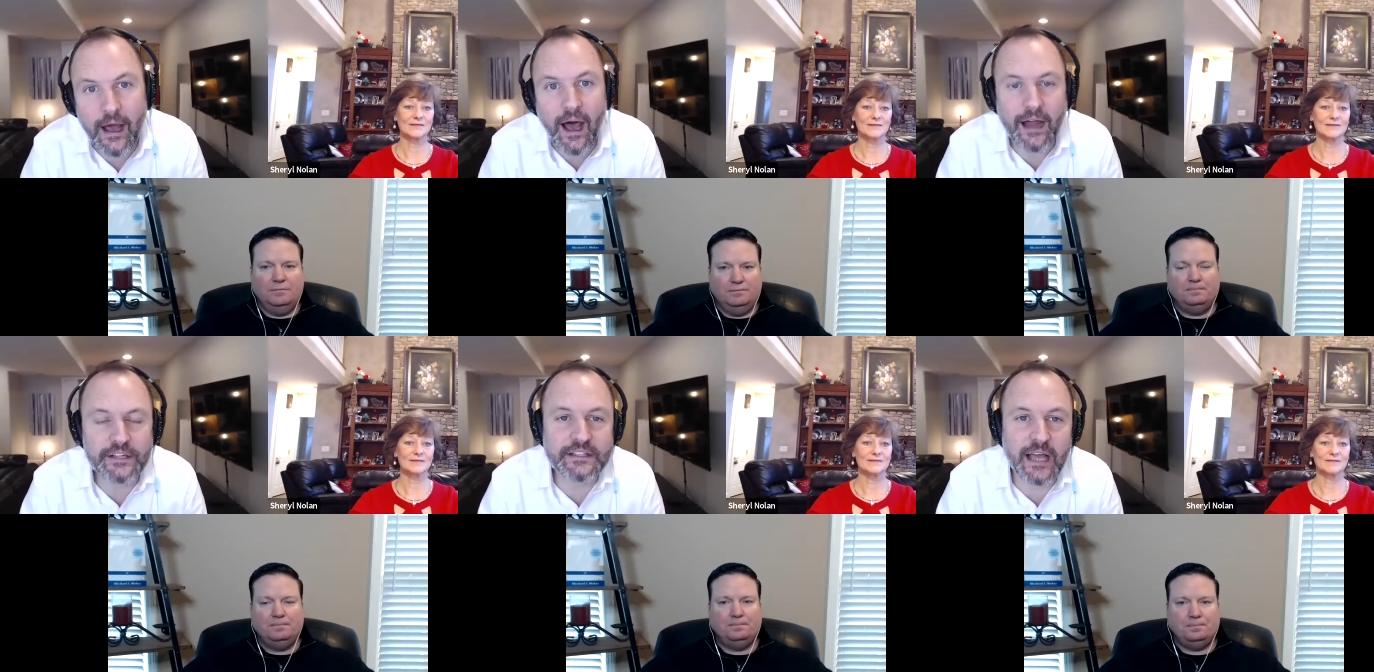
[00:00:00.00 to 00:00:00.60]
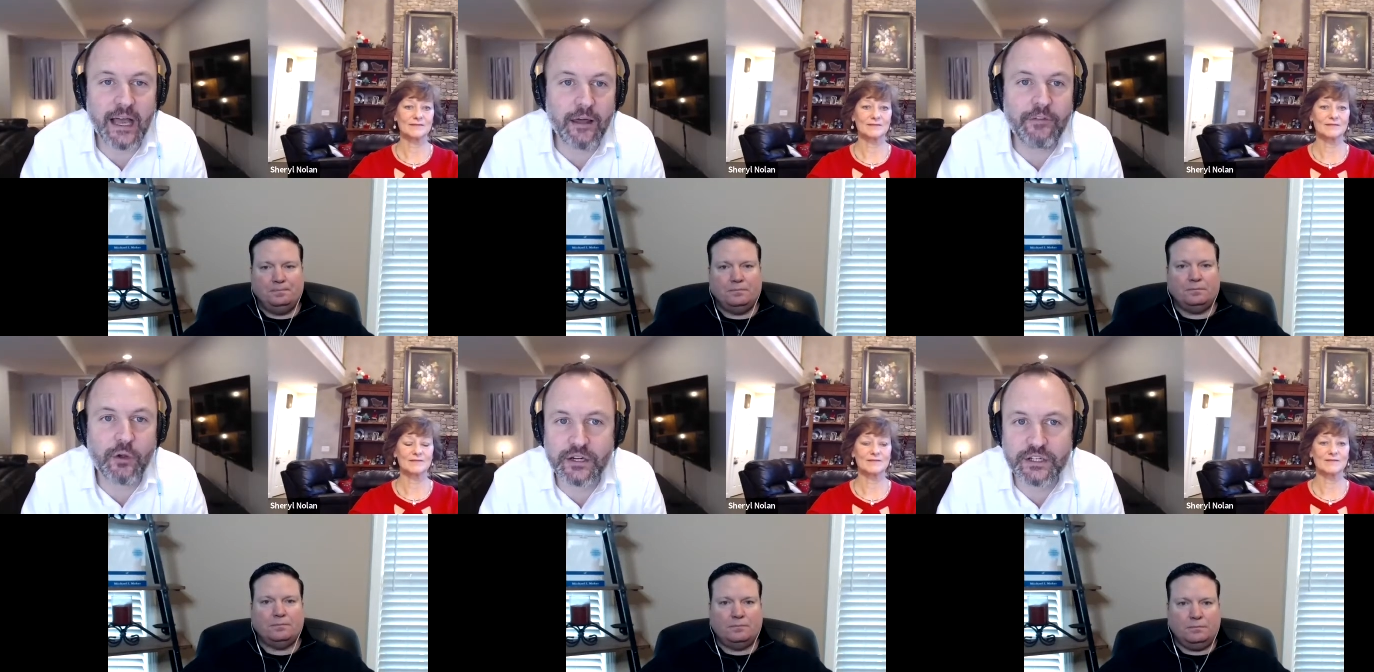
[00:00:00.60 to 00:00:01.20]
Speaker 1: I just I love the
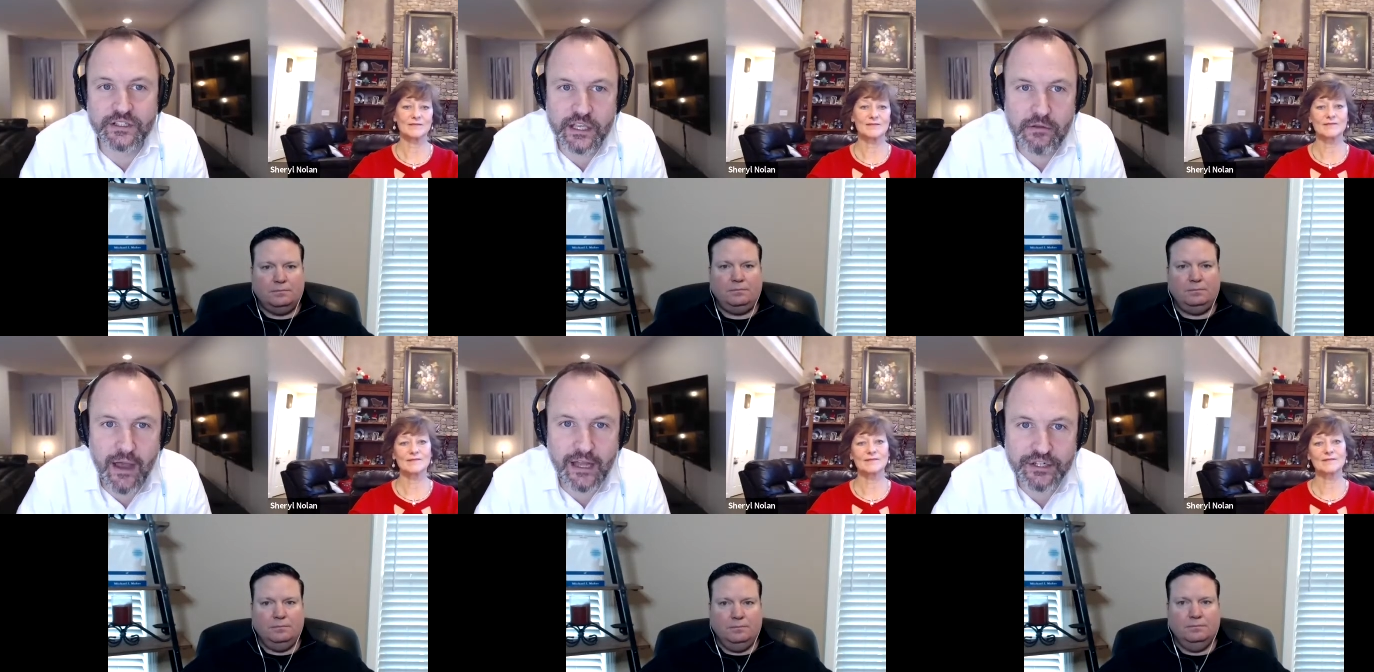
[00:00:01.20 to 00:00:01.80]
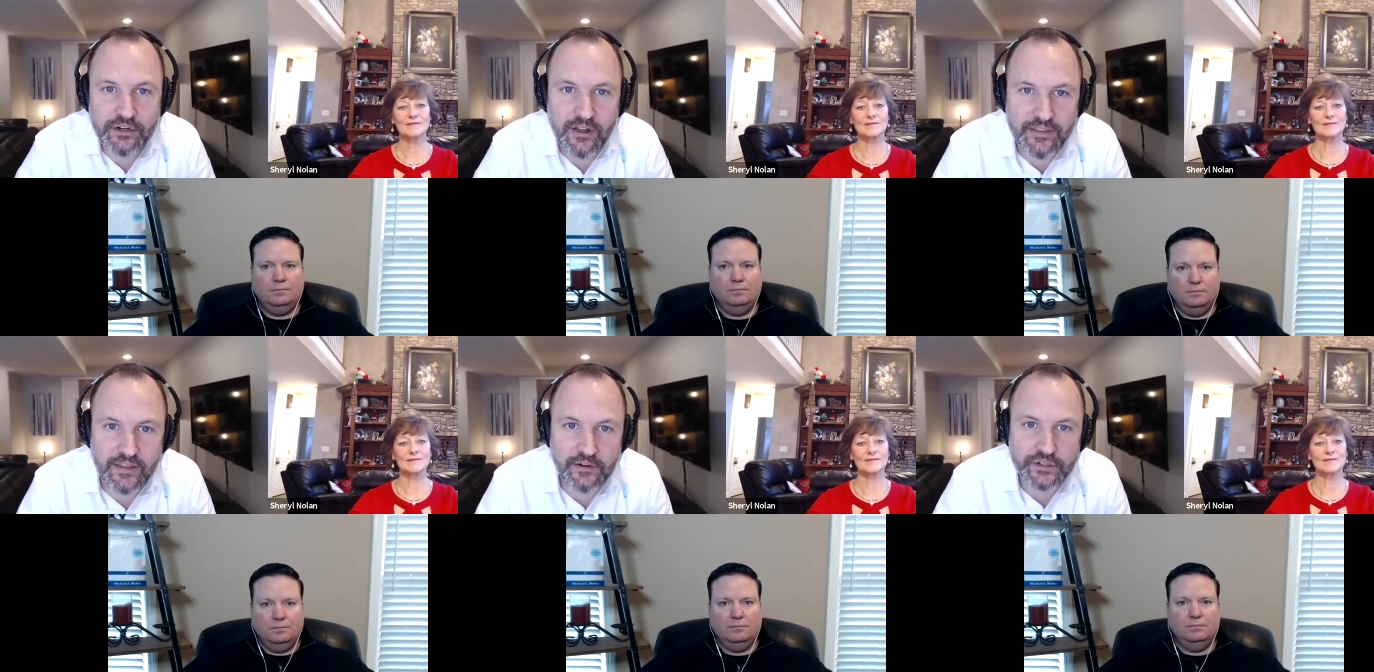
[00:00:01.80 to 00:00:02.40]
questions that you ask, Sheryl. I
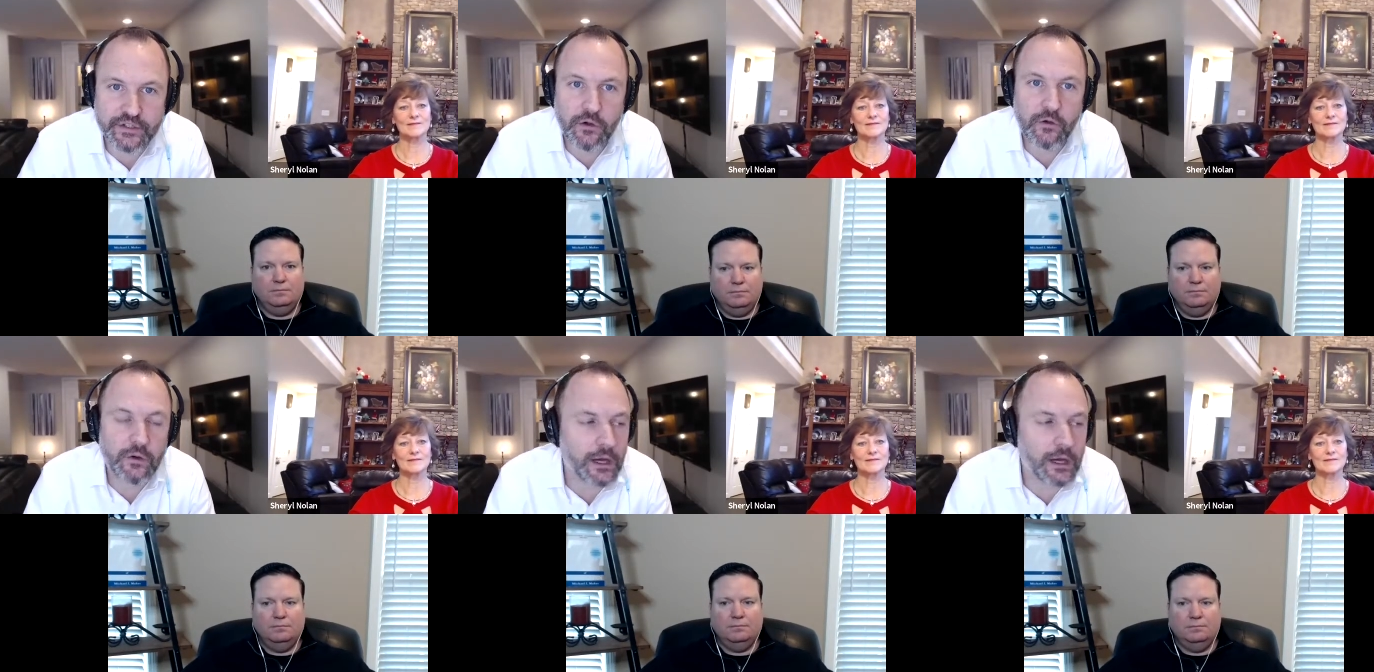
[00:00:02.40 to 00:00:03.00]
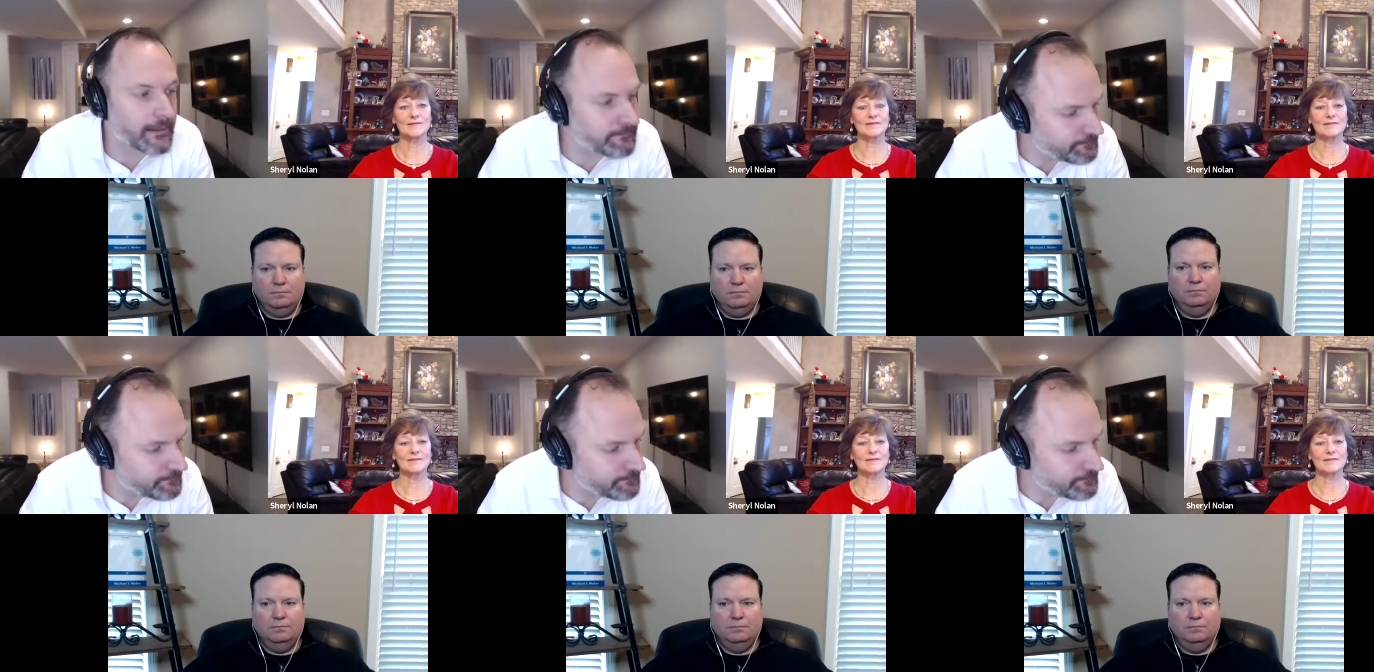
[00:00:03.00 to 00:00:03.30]
think they're so um,